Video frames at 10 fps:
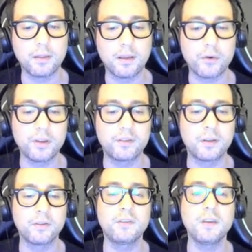there is
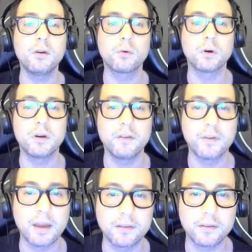0
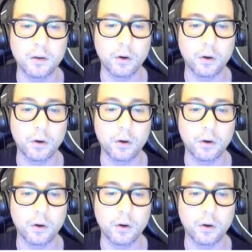events